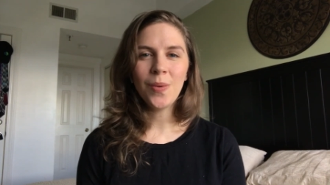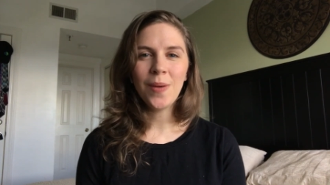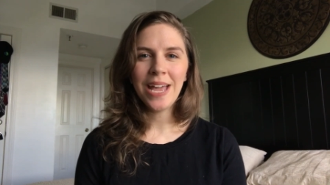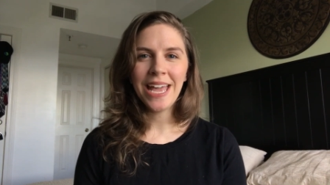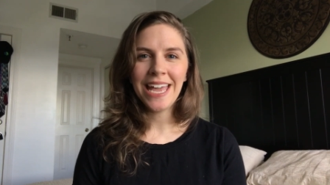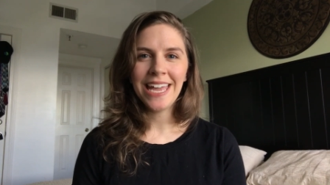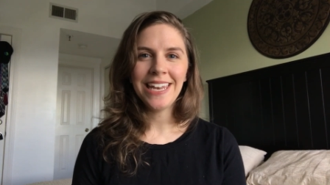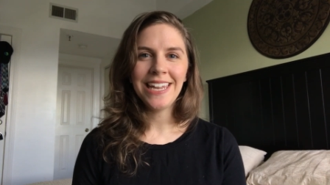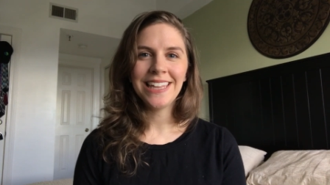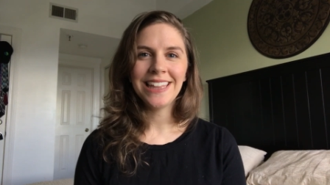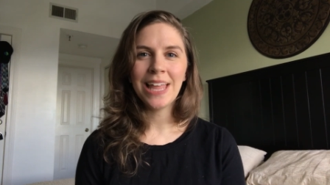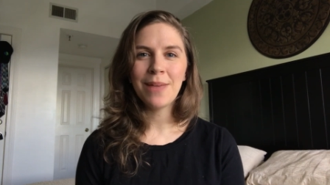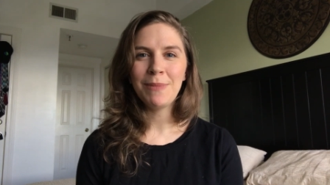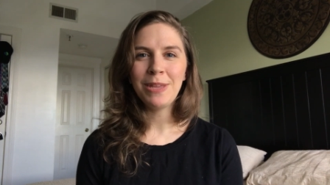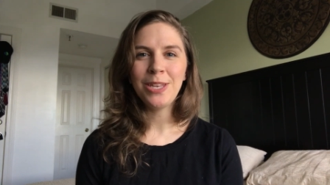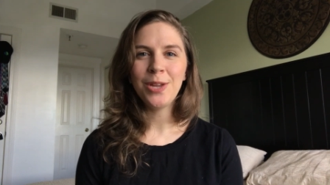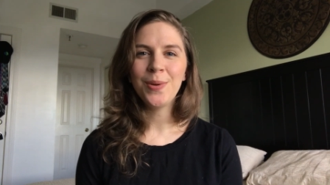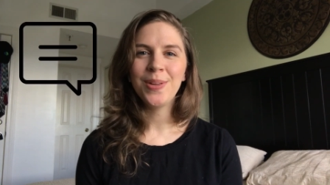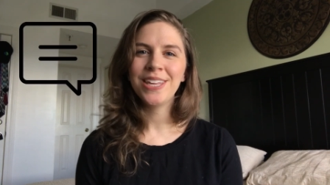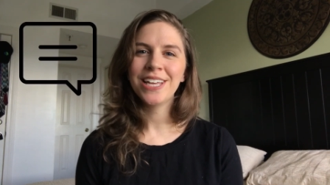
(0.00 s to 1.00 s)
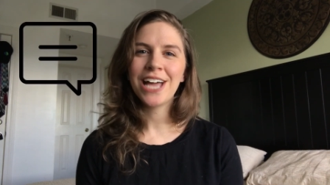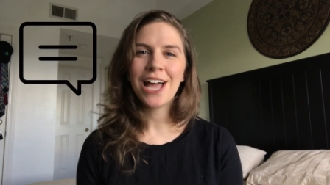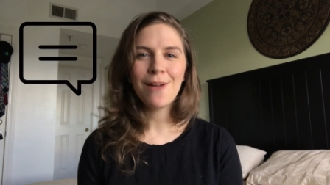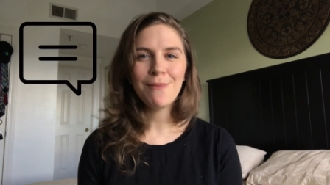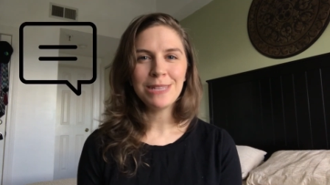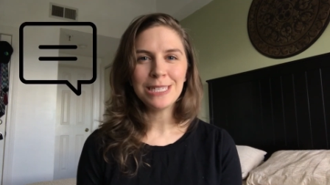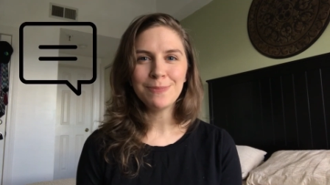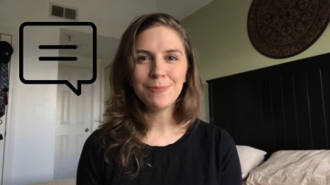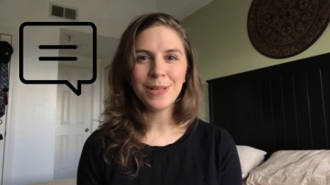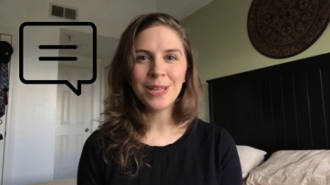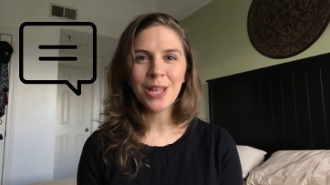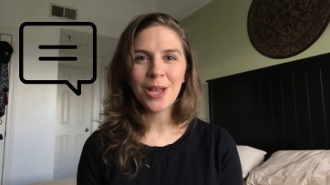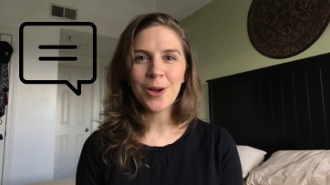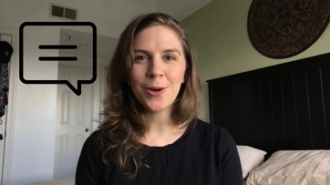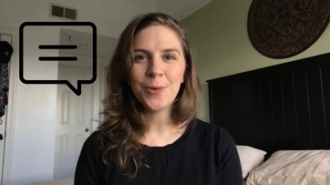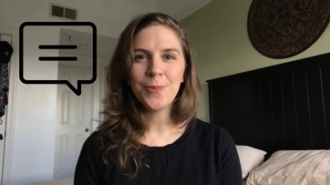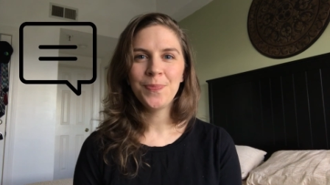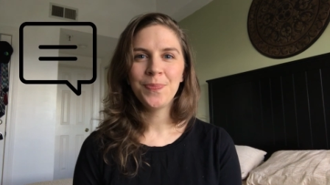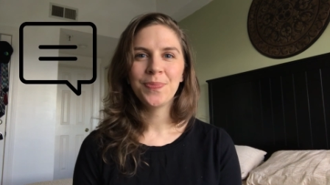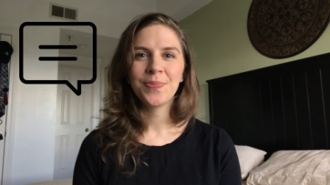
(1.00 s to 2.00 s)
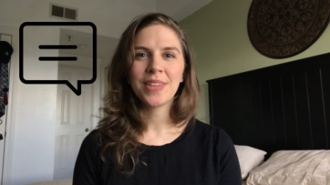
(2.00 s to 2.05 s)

ahead and let me know in the comments below.